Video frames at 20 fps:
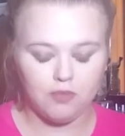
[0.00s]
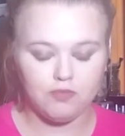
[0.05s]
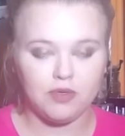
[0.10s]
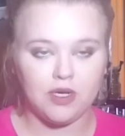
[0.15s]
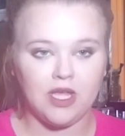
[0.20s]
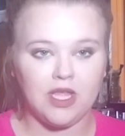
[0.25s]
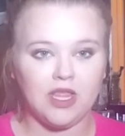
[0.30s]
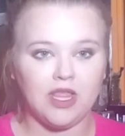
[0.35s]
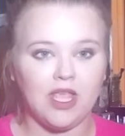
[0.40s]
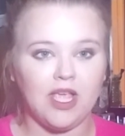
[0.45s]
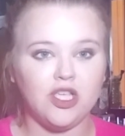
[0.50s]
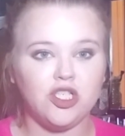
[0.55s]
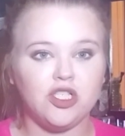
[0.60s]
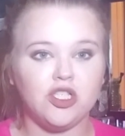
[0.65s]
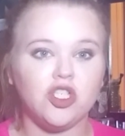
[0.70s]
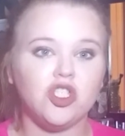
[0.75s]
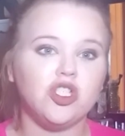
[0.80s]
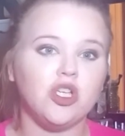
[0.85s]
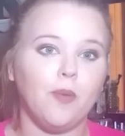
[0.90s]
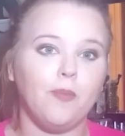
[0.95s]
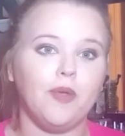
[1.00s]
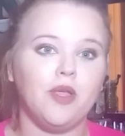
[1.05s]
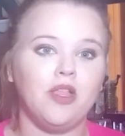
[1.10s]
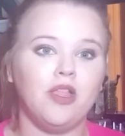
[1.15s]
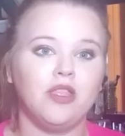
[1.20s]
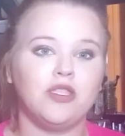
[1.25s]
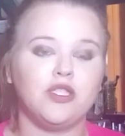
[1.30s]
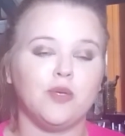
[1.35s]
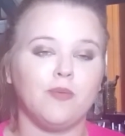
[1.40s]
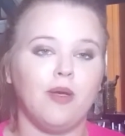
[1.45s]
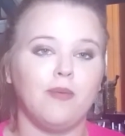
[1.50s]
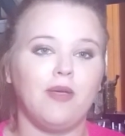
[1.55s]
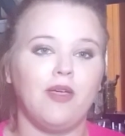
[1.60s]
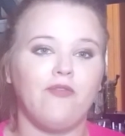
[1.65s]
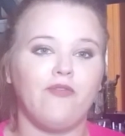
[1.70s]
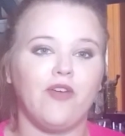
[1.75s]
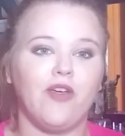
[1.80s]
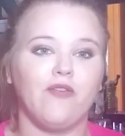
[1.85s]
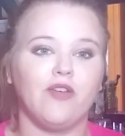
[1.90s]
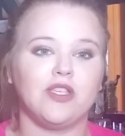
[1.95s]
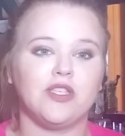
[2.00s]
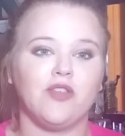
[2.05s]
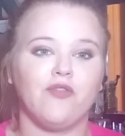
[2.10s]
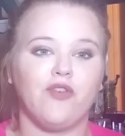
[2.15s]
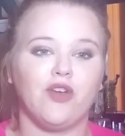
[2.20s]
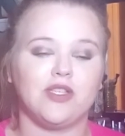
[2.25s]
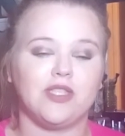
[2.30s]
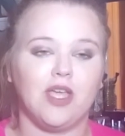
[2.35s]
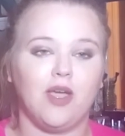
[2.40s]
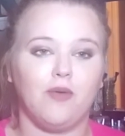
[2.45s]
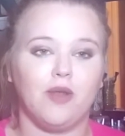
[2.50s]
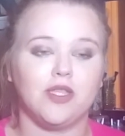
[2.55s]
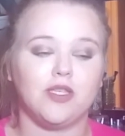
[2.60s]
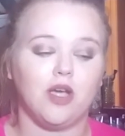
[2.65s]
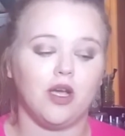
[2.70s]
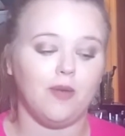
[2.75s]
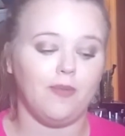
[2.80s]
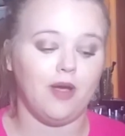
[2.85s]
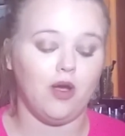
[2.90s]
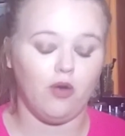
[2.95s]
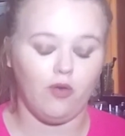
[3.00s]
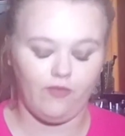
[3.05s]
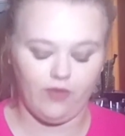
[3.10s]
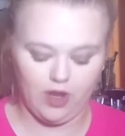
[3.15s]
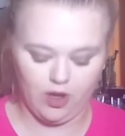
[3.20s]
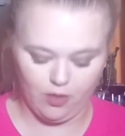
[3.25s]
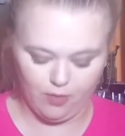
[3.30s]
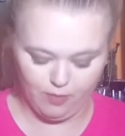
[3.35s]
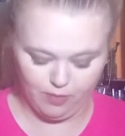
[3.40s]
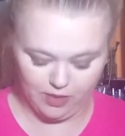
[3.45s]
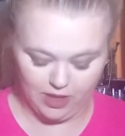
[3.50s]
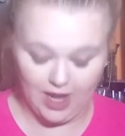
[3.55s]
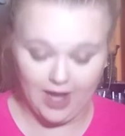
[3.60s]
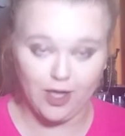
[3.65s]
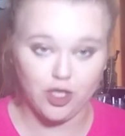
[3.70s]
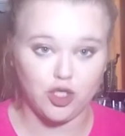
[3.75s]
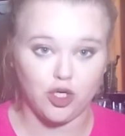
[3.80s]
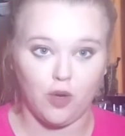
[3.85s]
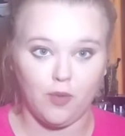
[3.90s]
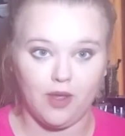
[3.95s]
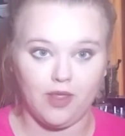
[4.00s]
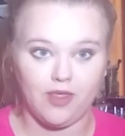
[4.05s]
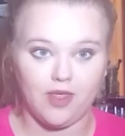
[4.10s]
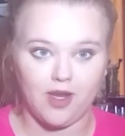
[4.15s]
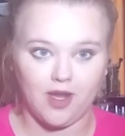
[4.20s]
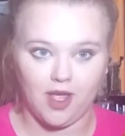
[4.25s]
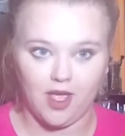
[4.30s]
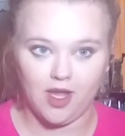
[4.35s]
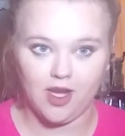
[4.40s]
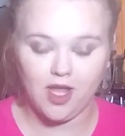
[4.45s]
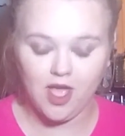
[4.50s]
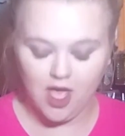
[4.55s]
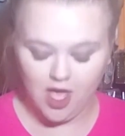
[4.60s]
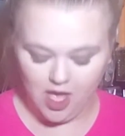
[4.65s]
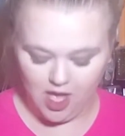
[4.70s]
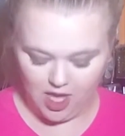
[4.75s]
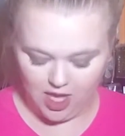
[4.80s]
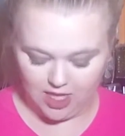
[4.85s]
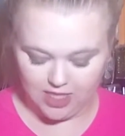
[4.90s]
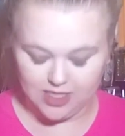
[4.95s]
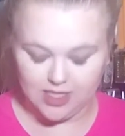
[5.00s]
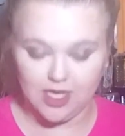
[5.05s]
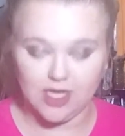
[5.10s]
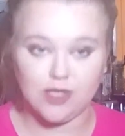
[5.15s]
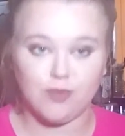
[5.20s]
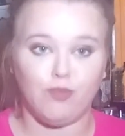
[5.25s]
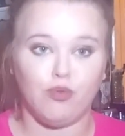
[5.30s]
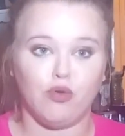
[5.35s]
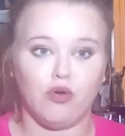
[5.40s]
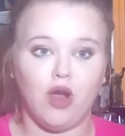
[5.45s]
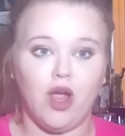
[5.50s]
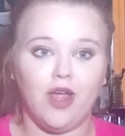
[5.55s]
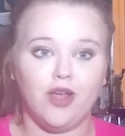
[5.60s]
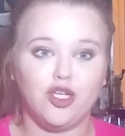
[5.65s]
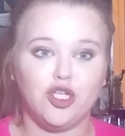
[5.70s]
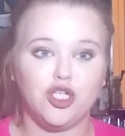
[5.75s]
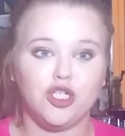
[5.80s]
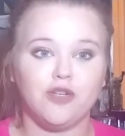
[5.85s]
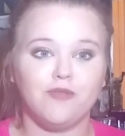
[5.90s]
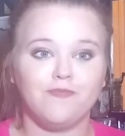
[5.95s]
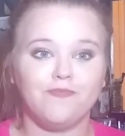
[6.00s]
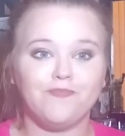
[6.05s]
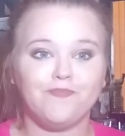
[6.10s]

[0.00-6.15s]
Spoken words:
But let's just jump into my main favorites. The first thing I want to talk about, hopefully I don't blind y'all with it again, is this brush.